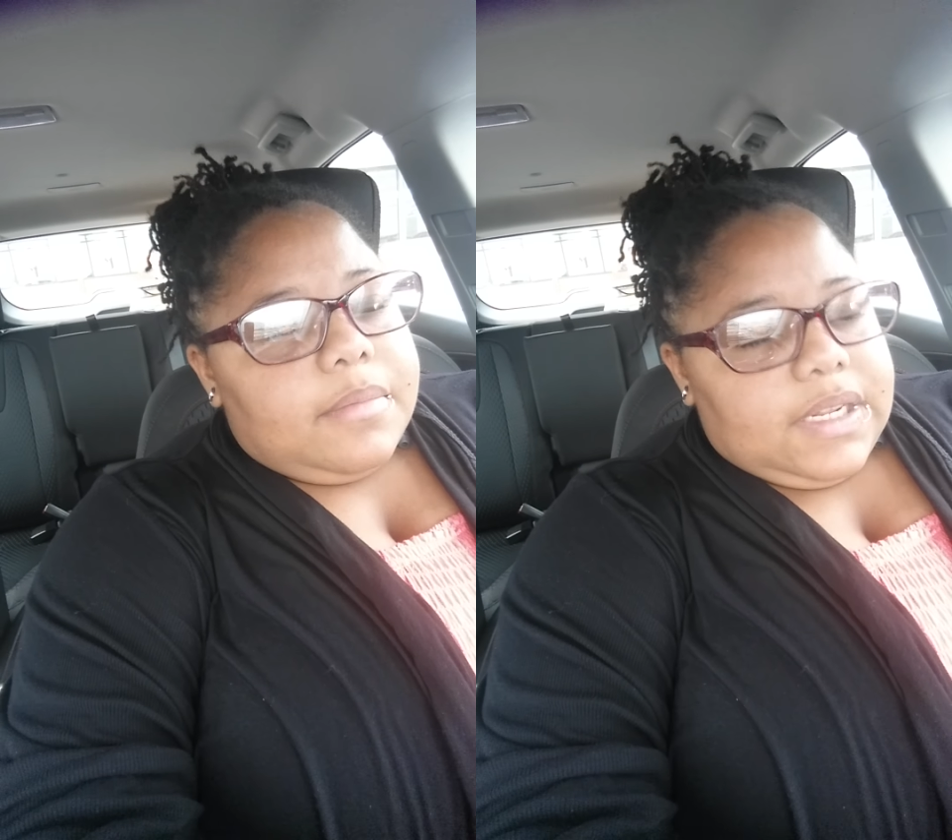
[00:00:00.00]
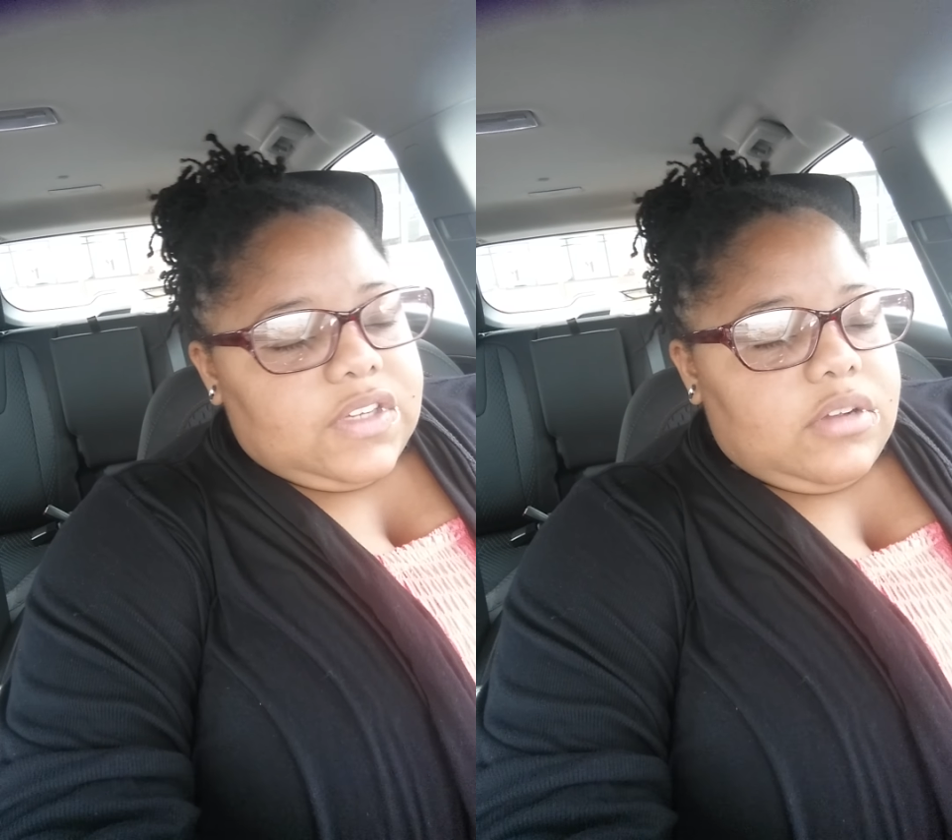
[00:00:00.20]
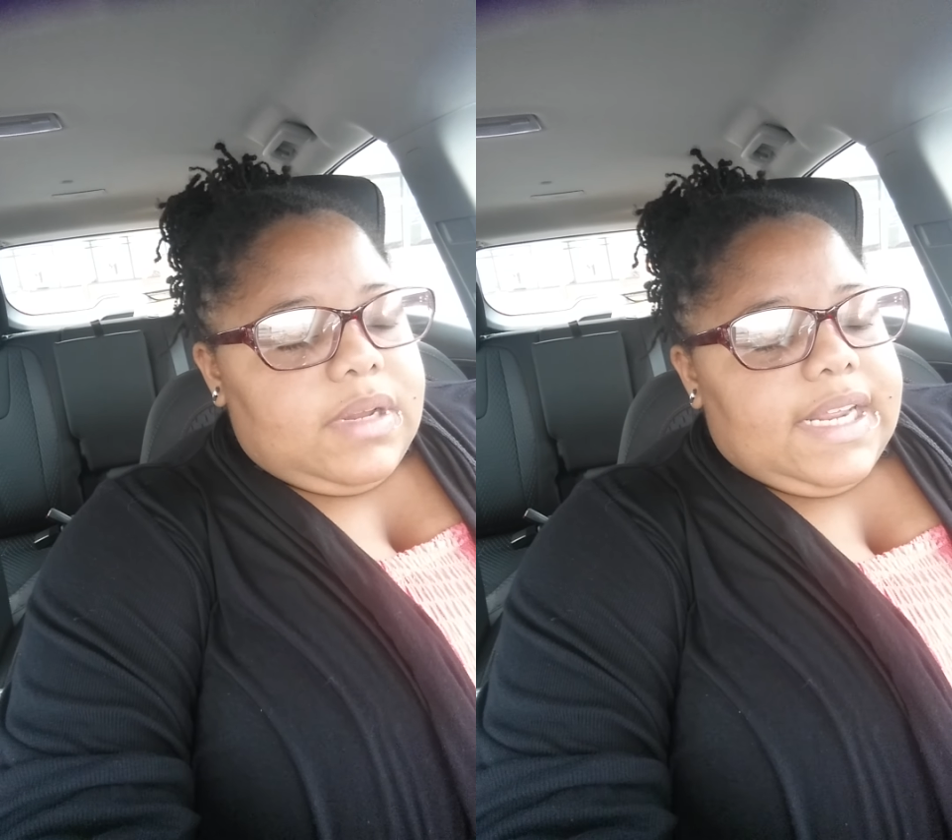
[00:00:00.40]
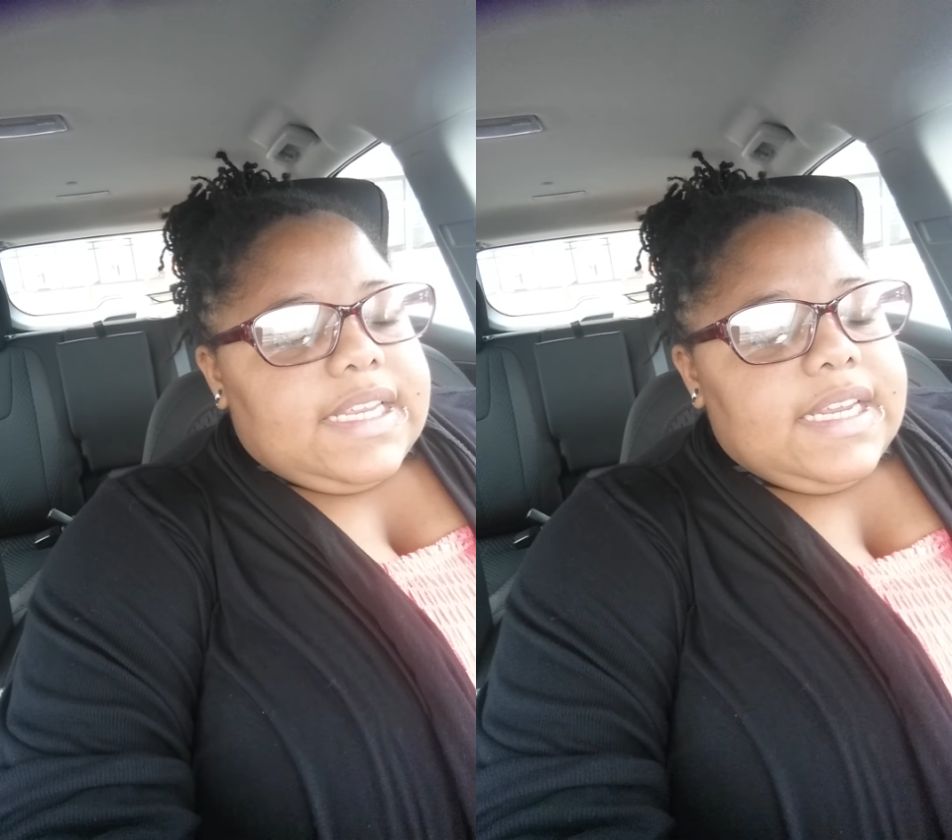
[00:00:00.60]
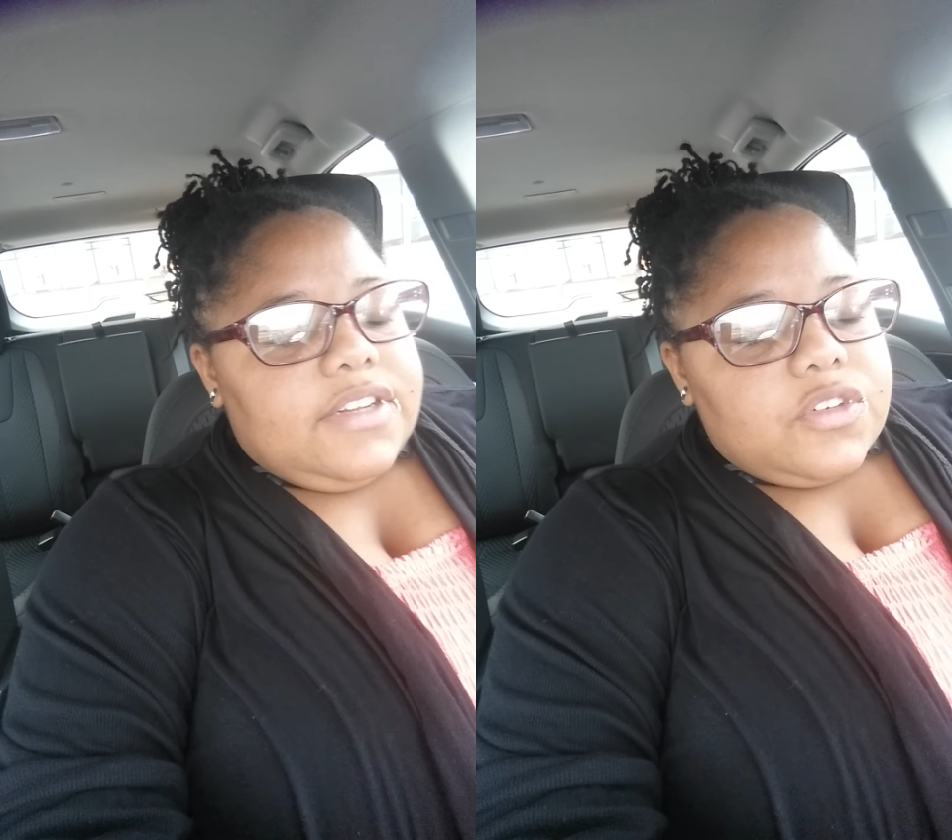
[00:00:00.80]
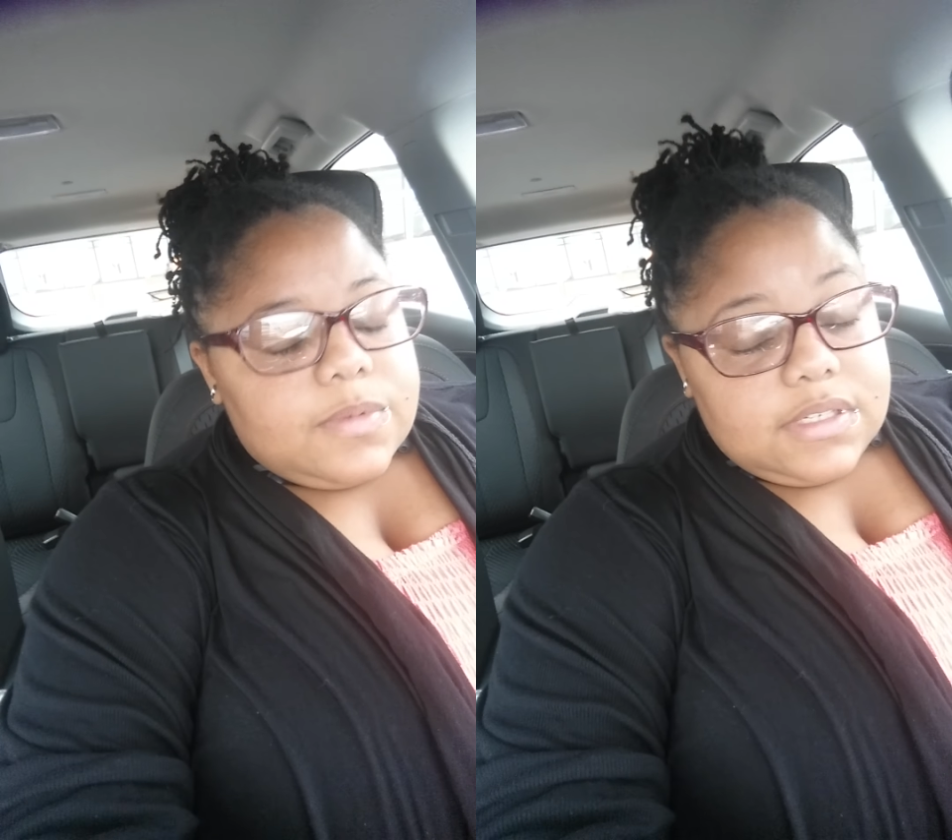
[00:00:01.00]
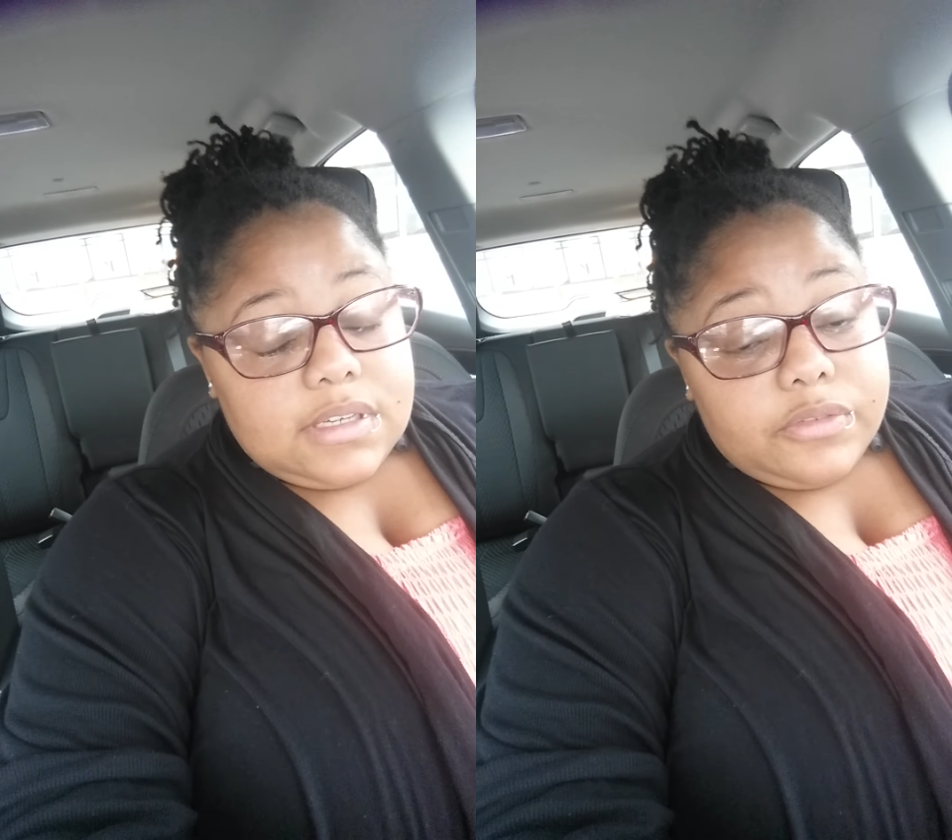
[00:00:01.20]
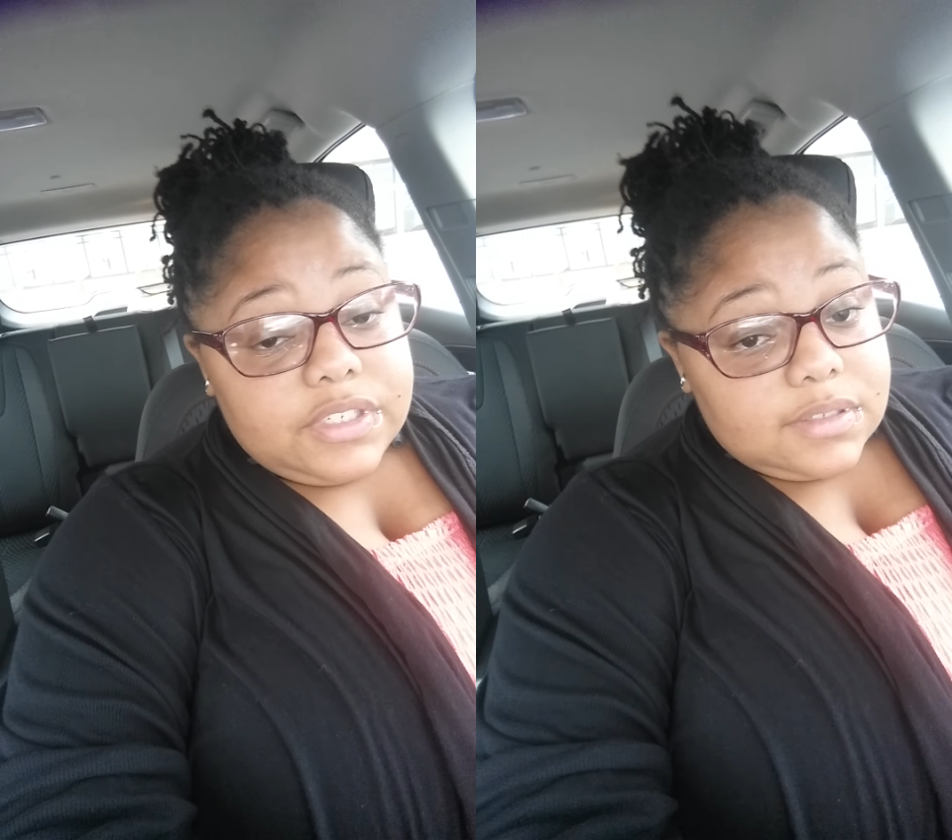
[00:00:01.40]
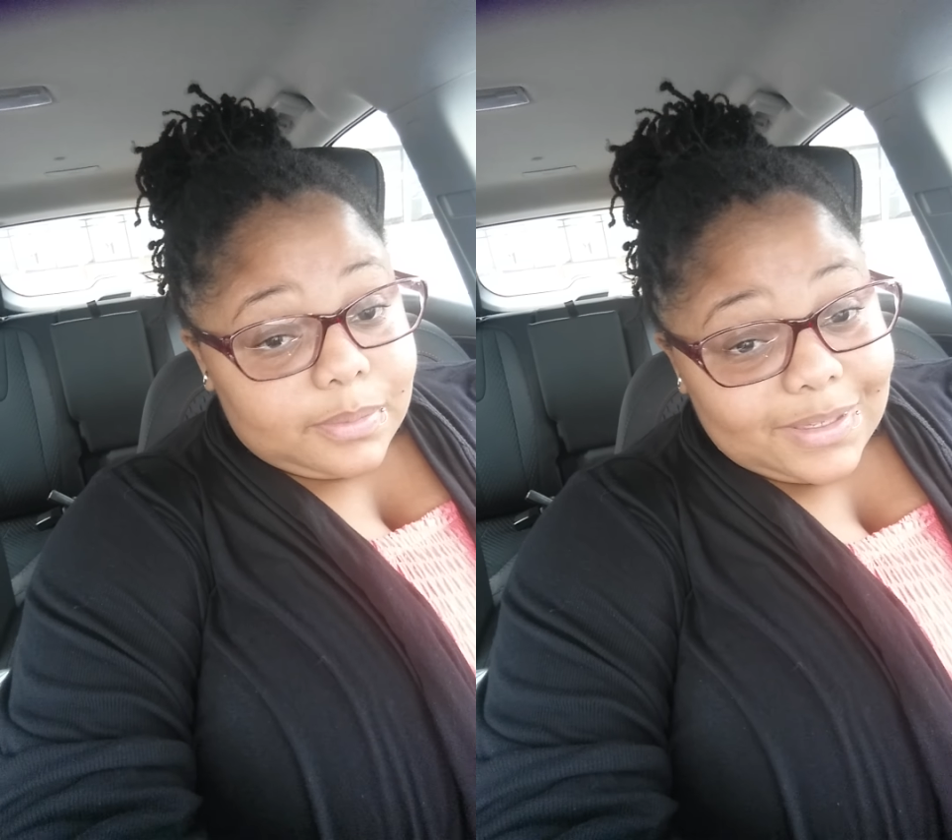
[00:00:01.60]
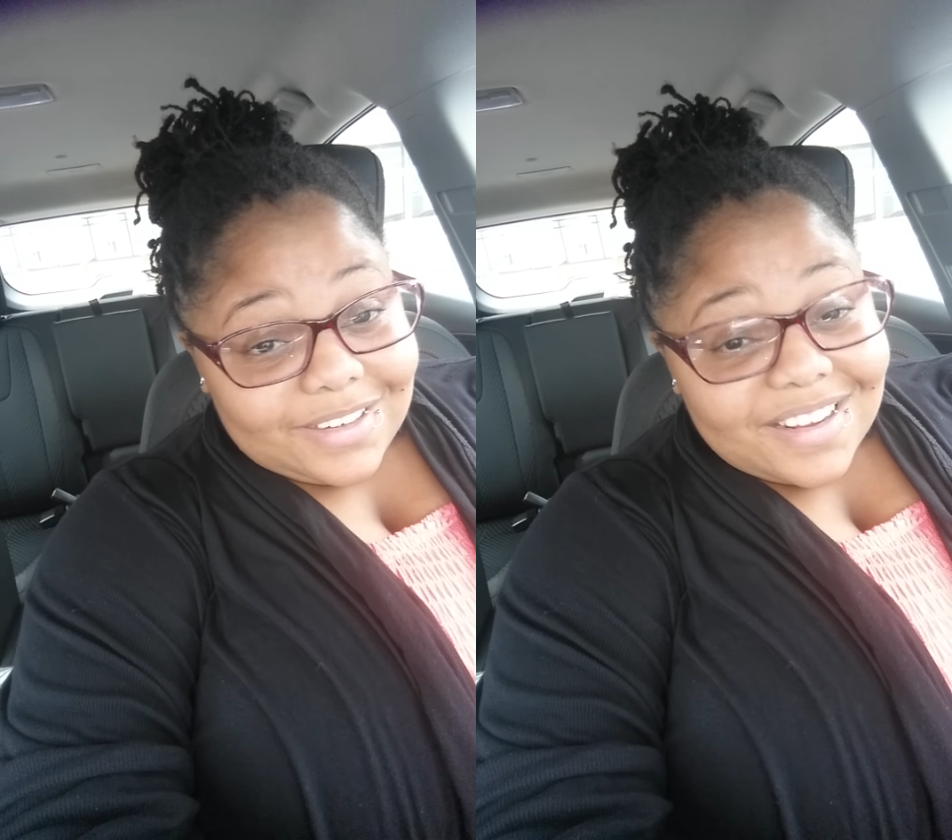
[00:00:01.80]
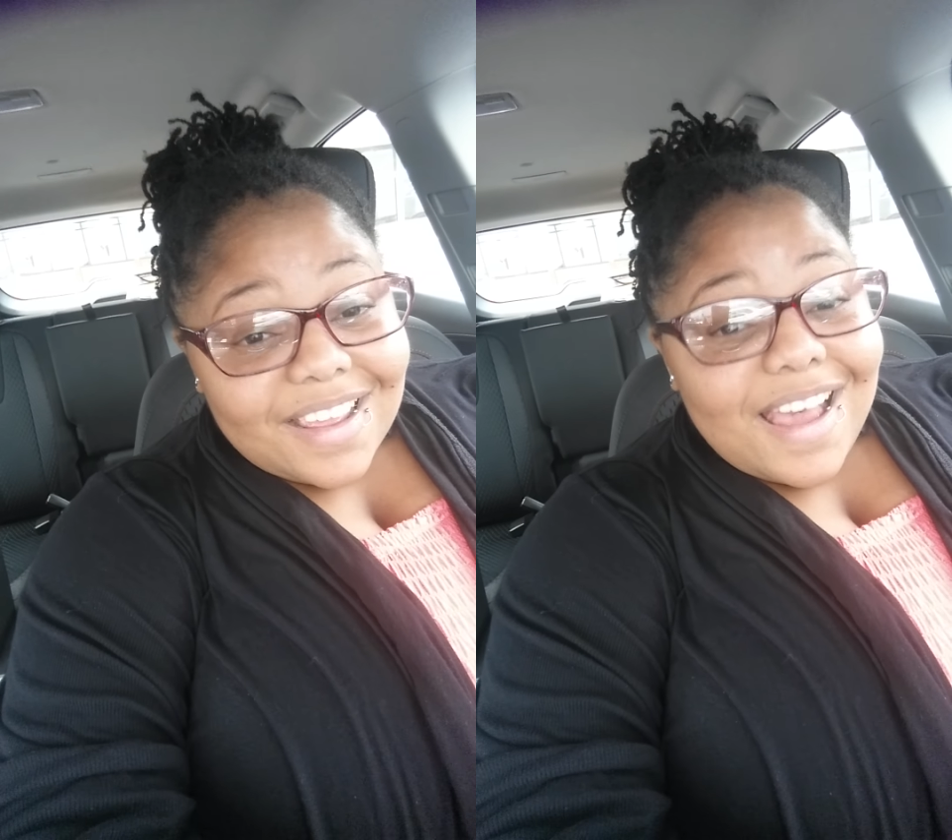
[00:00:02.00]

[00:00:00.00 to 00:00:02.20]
I'm not talking about I can't in terms of self discipline.